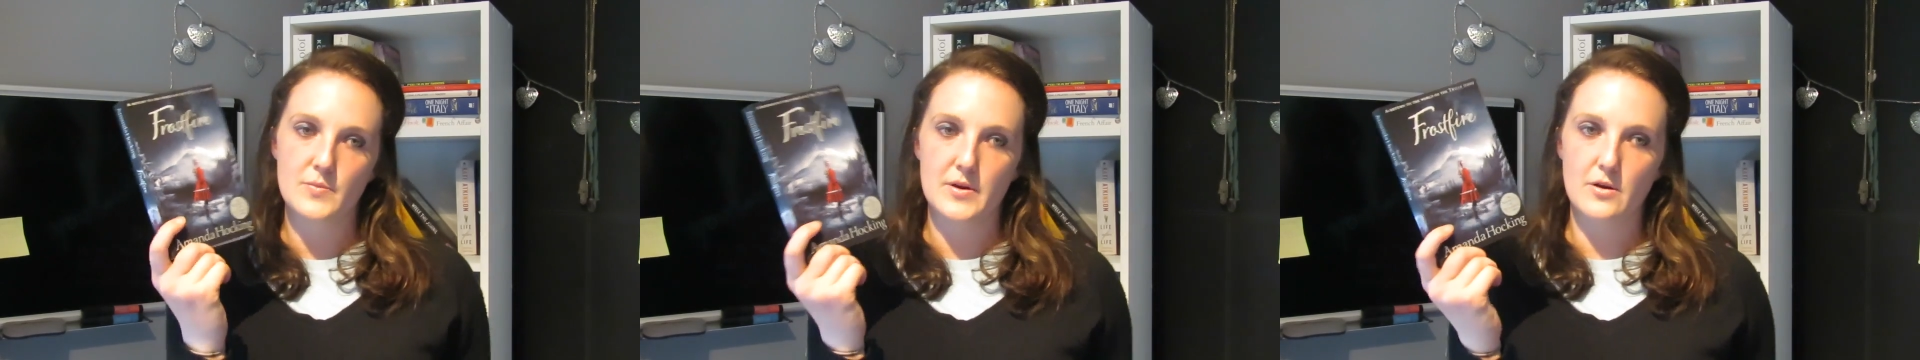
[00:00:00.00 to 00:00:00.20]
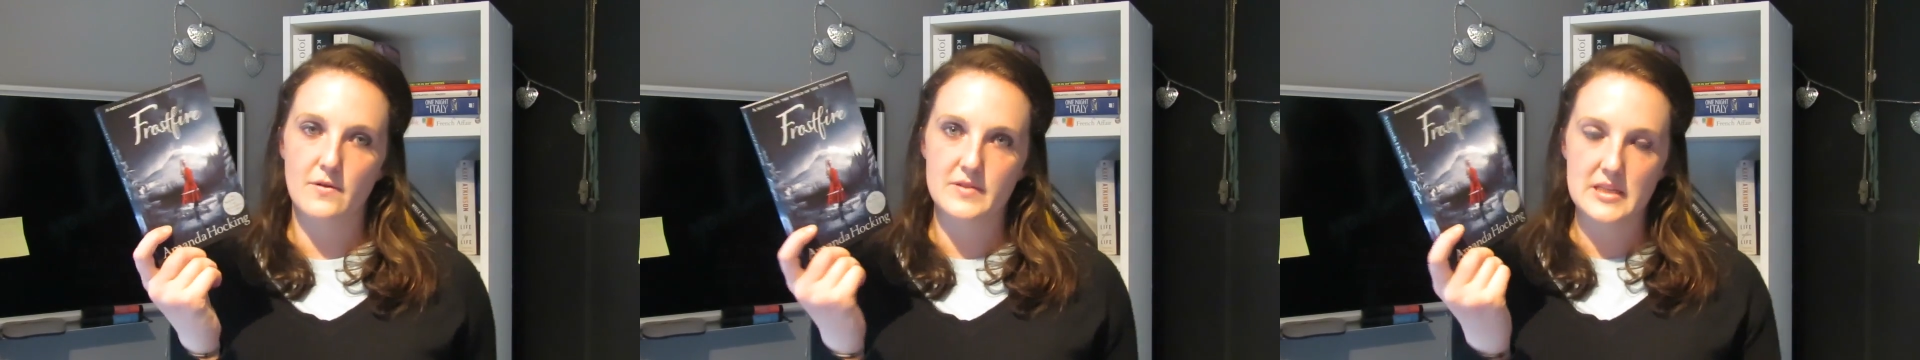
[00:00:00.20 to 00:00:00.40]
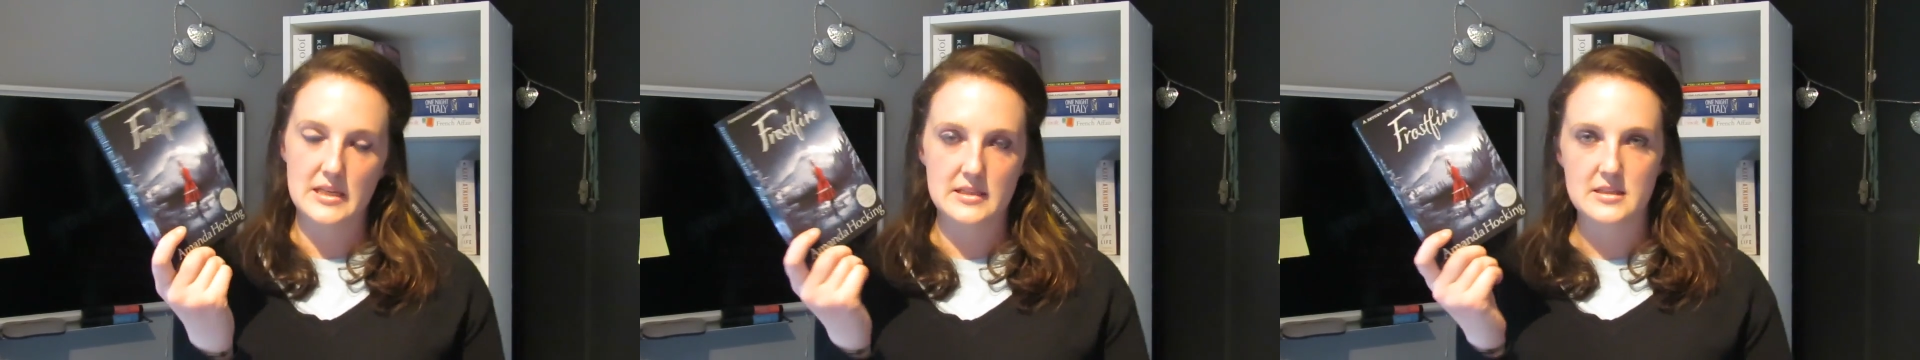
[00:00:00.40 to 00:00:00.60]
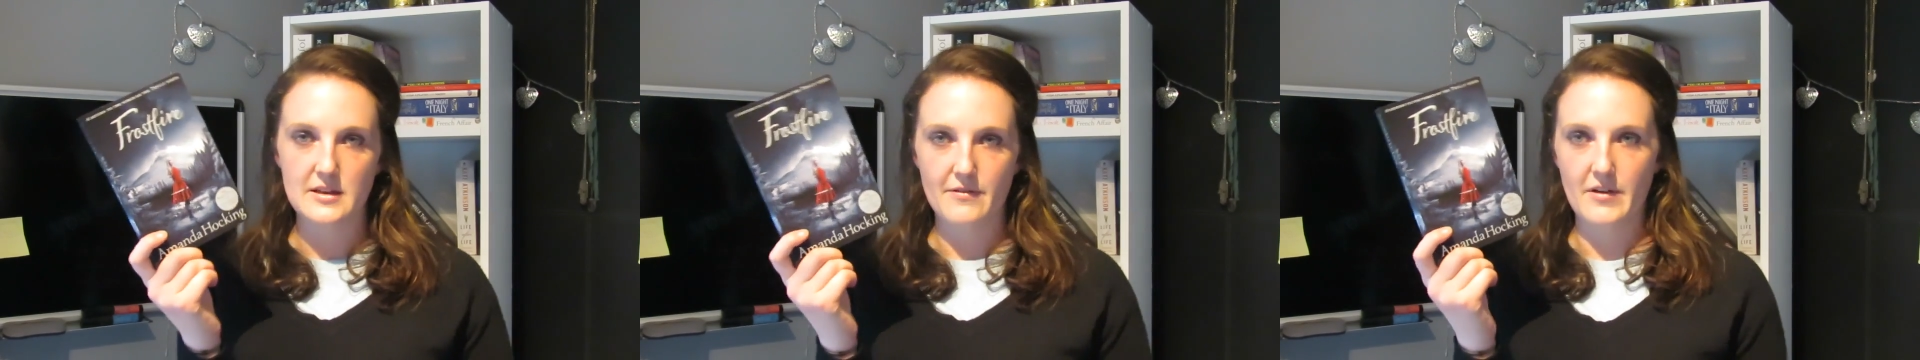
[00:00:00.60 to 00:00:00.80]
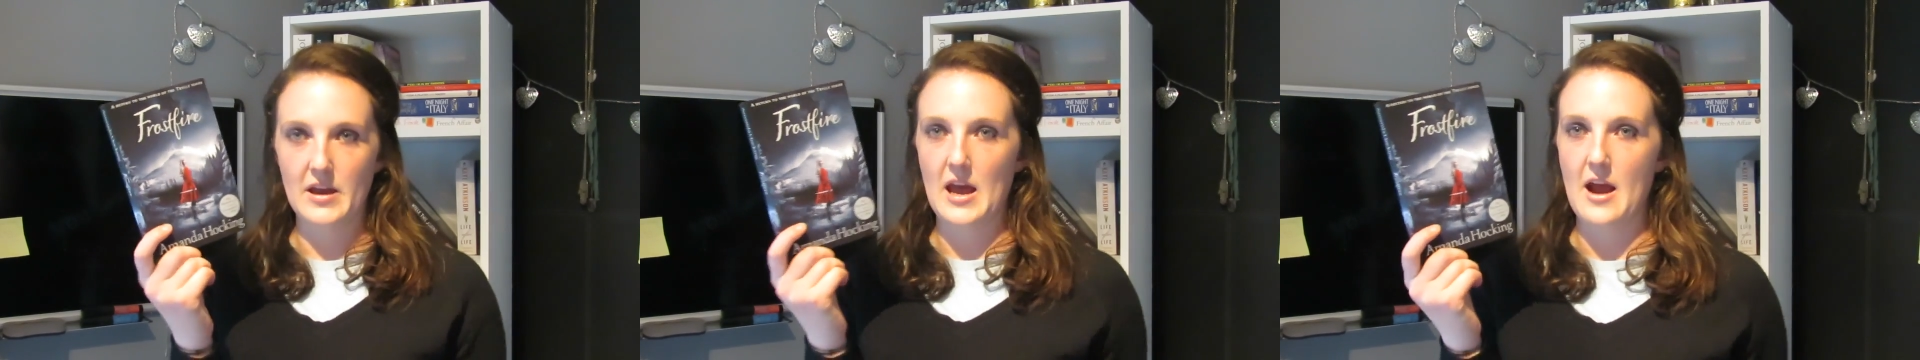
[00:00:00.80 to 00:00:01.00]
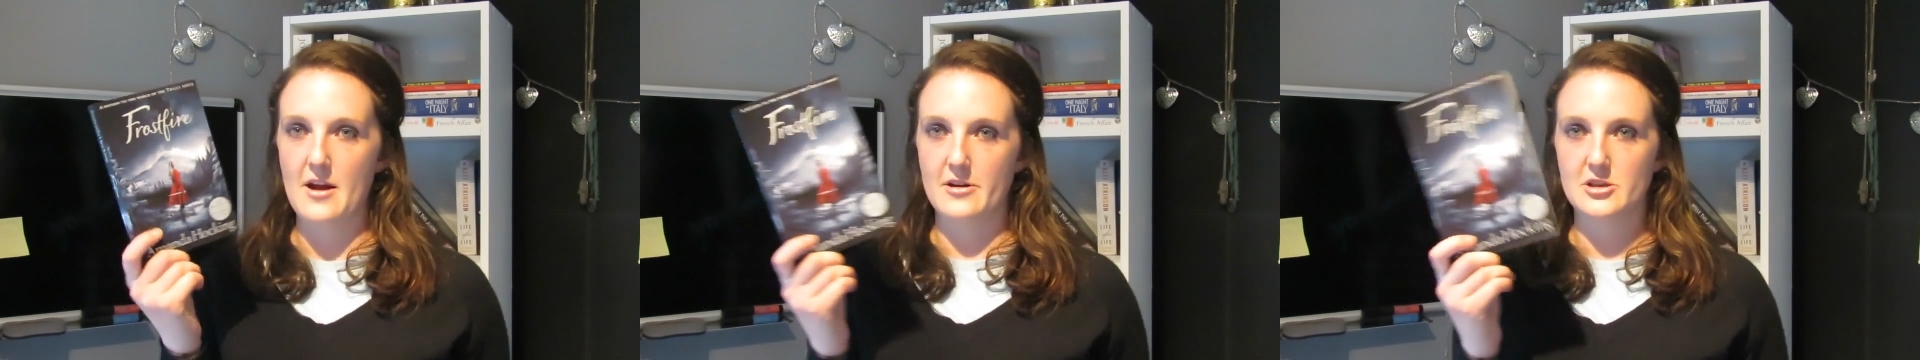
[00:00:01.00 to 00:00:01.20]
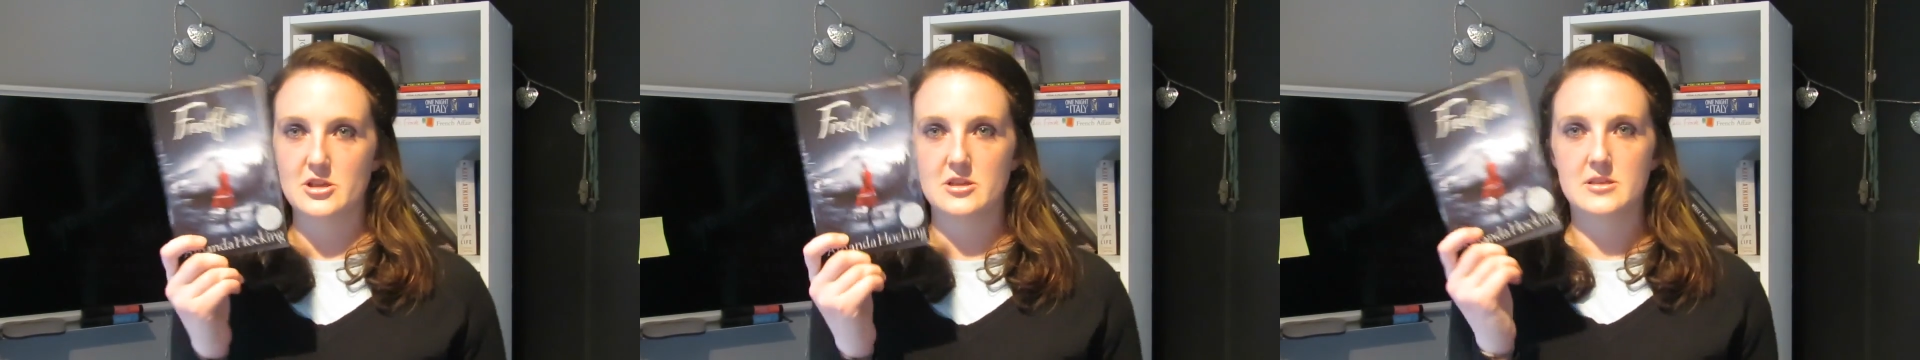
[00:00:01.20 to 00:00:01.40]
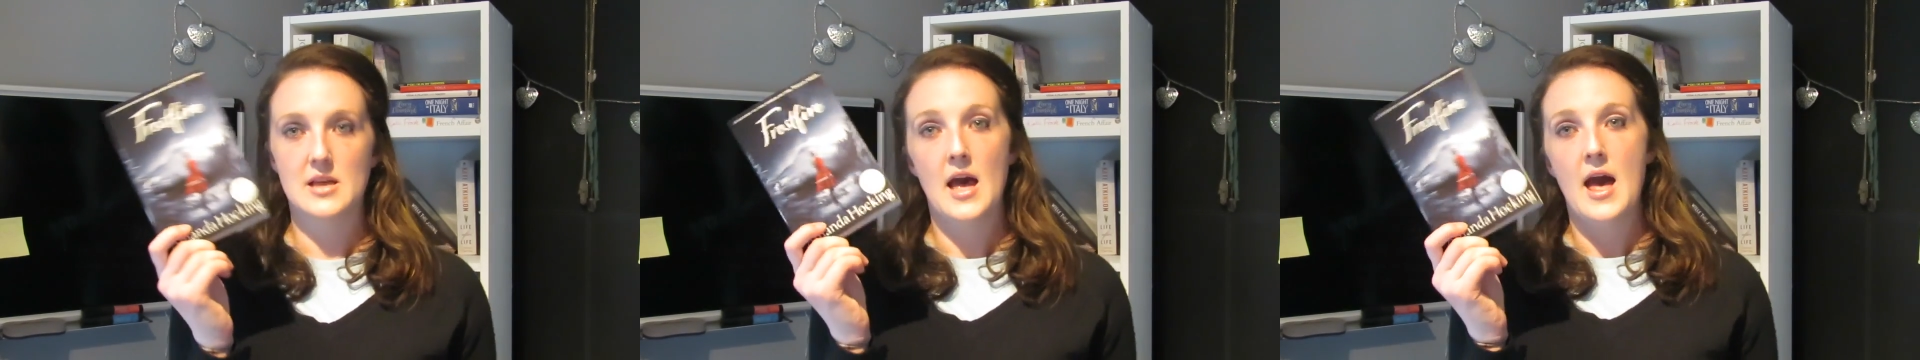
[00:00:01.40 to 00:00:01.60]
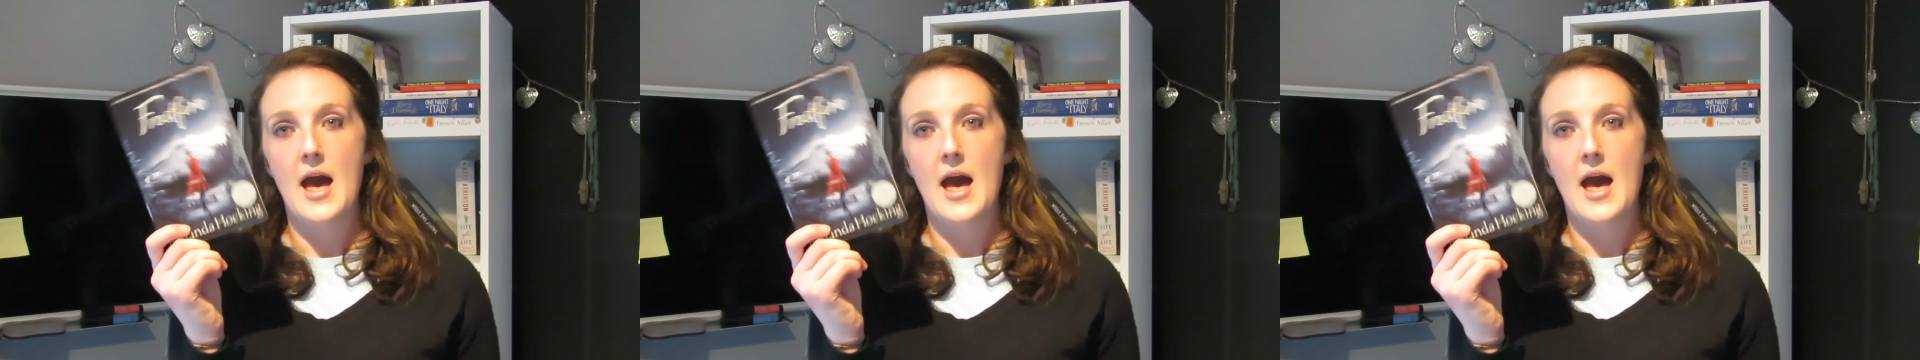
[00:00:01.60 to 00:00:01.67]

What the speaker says: but obviously it's different characters,